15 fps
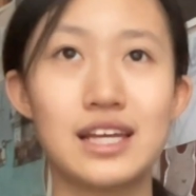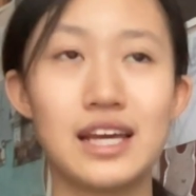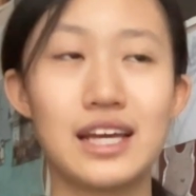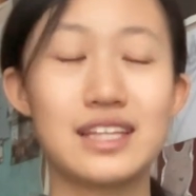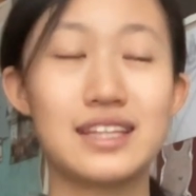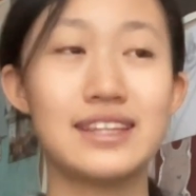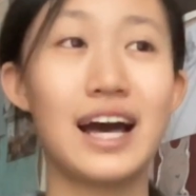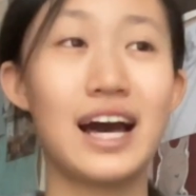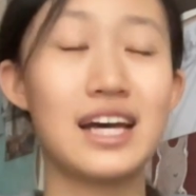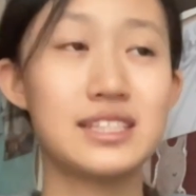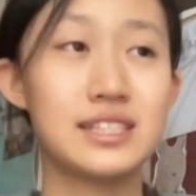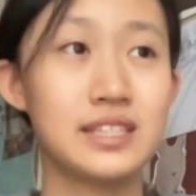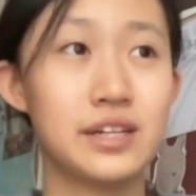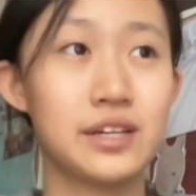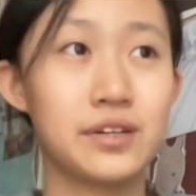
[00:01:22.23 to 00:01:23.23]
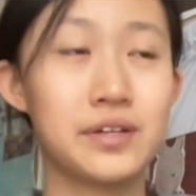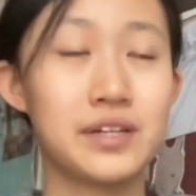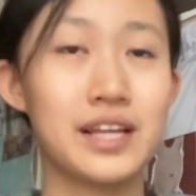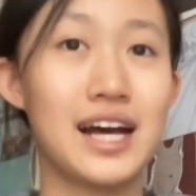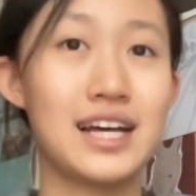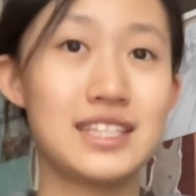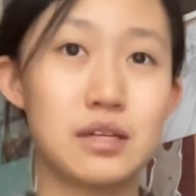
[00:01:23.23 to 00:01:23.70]
like last year or
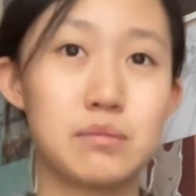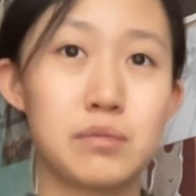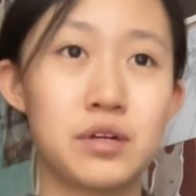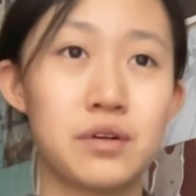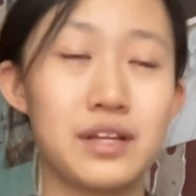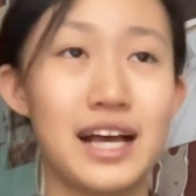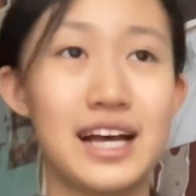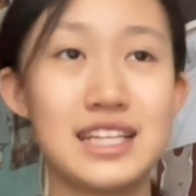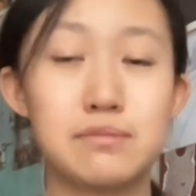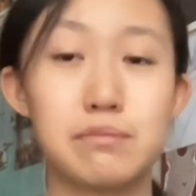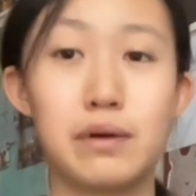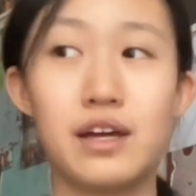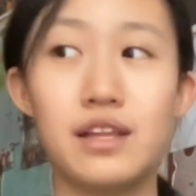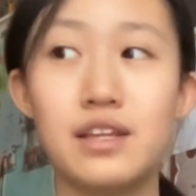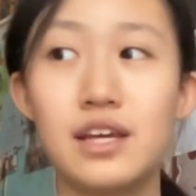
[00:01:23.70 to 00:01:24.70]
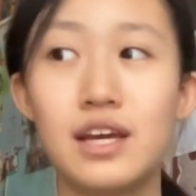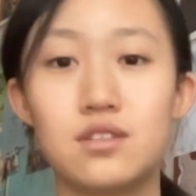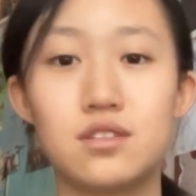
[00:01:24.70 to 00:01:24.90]
last summer or last month,